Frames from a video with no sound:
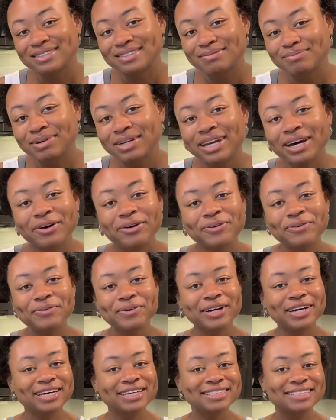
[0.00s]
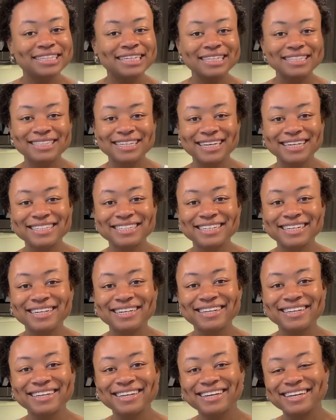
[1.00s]
But now we're at Sieee's
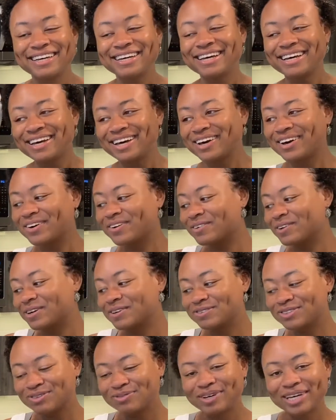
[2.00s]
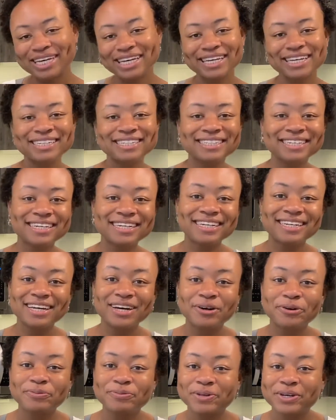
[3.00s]
Kitchen. Welcome to my kitchen. I
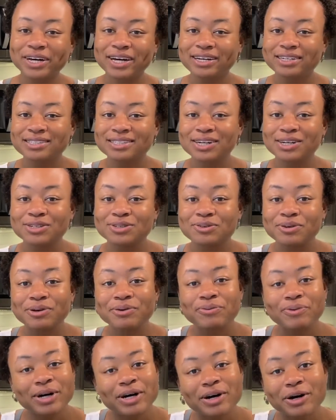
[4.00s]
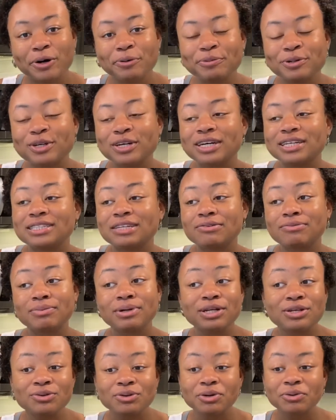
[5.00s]
hope you guys are doing well. Hope you guys have
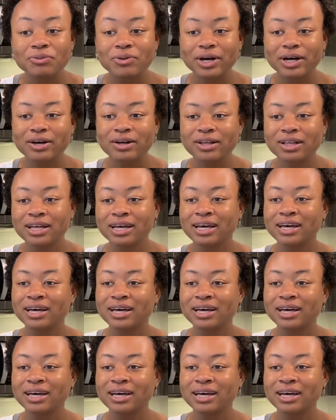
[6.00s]
been doing well.